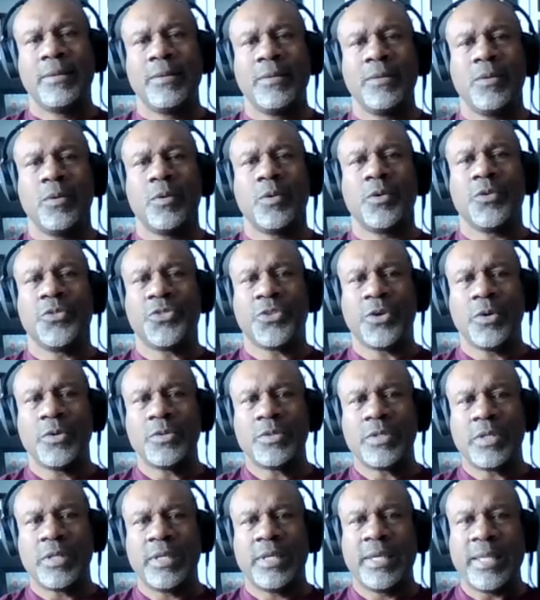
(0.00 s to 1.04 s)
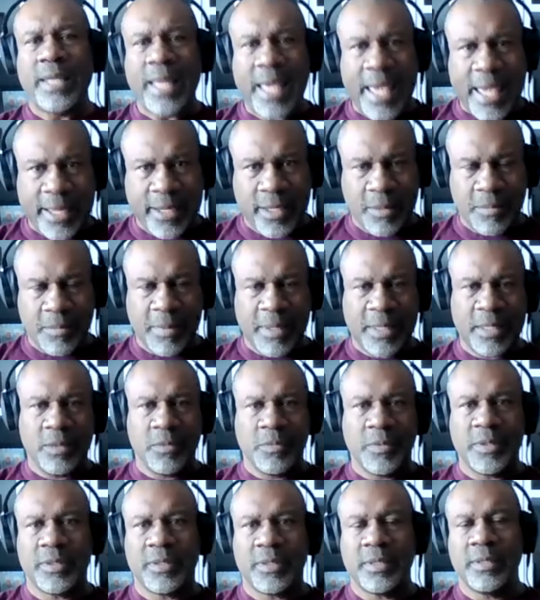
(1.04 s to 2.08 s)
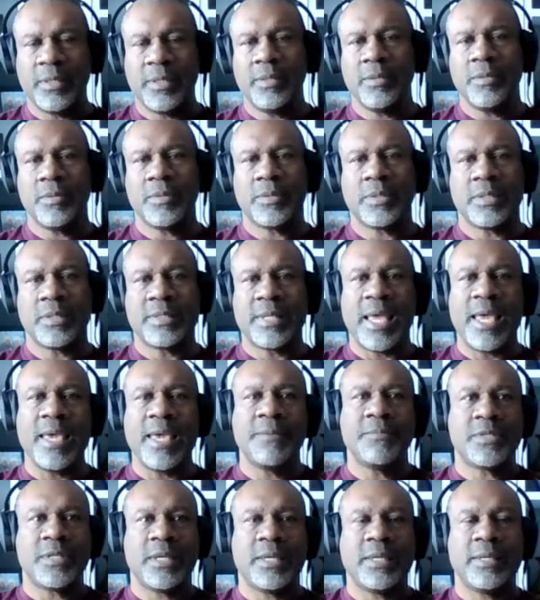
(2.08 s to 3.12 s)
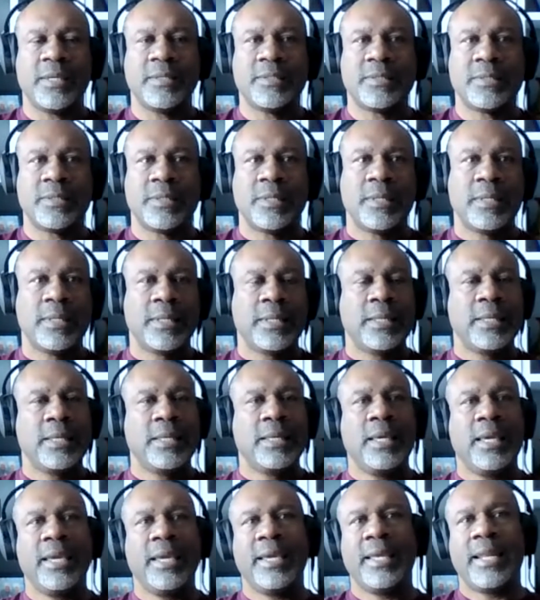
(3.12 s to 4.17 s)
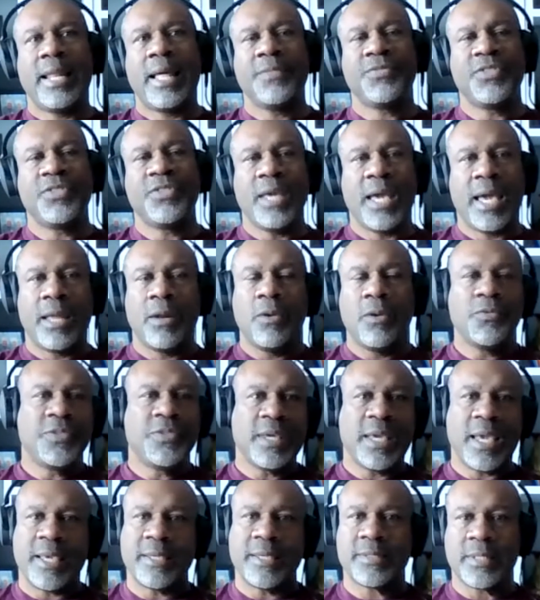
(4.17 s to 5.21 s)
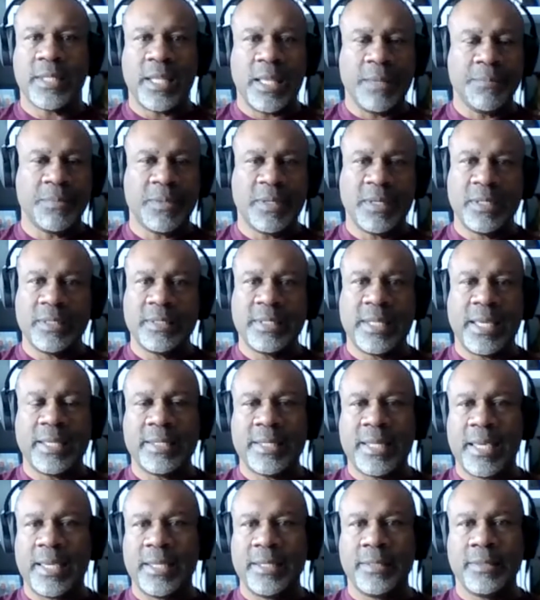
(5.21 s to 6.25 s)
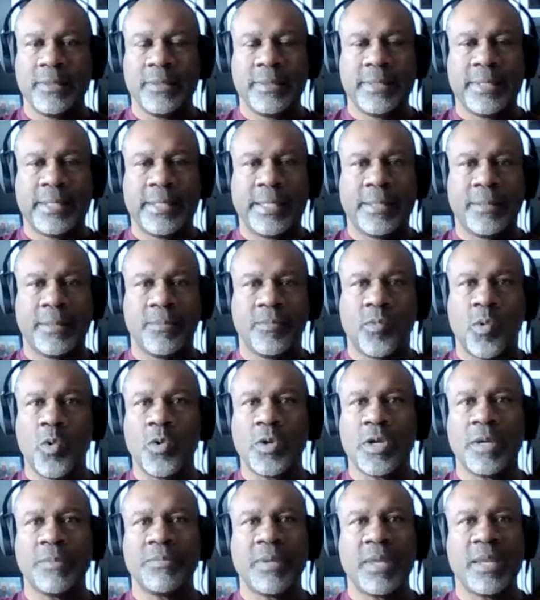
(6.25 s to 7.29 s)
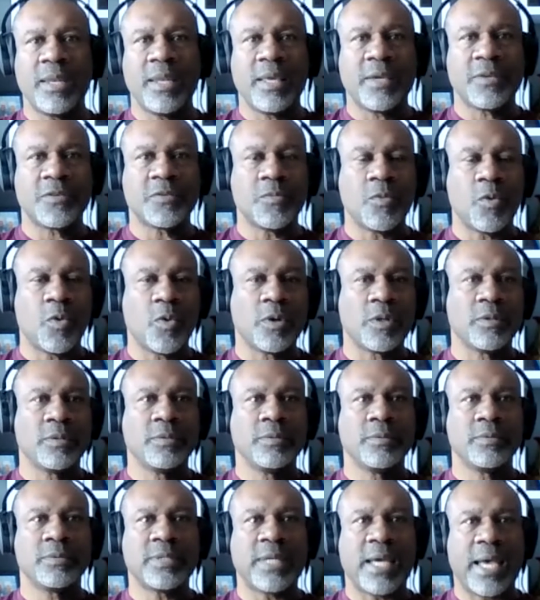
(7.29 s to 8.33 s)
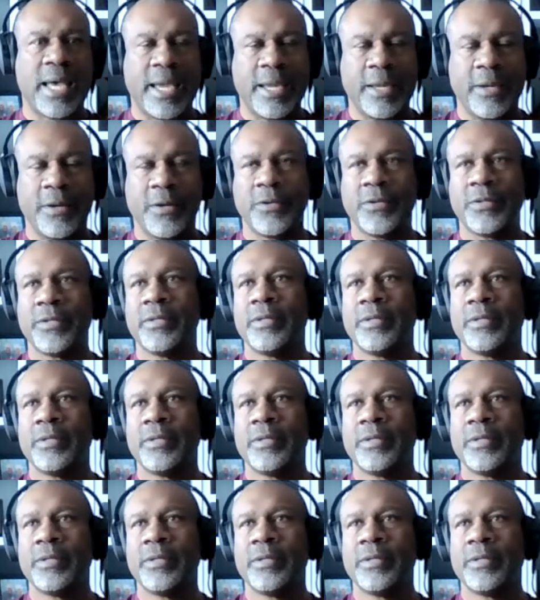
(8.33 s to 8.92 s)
or a Thursday to get acclimated with the time change. And I don't think I slept good that night. Woke up that next morning tired,